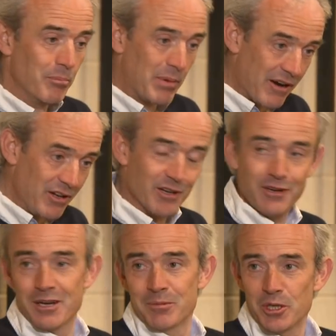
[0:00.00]
Barry
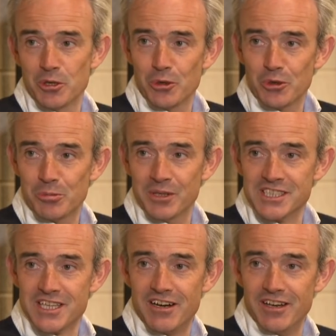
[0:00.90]
got on him in the Gold Cup on
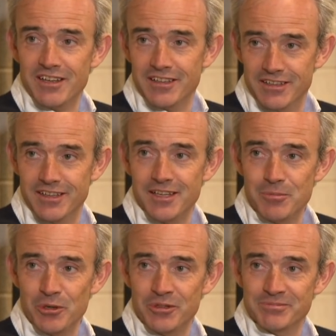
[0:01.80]
the Saturday, and he
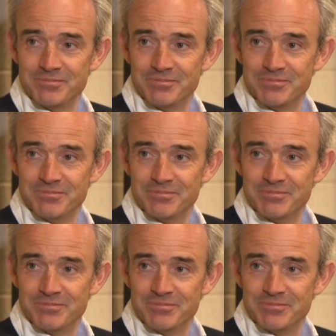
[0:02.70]
won.